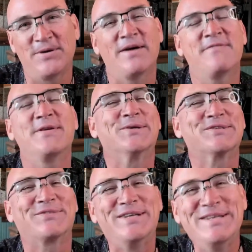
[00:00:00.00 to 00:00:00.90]
That feels
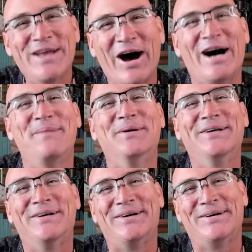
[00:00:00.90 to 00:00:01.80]

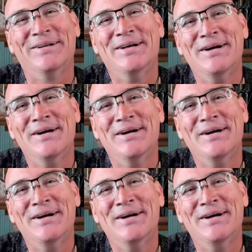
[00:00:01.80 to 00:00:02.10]
phenomenal.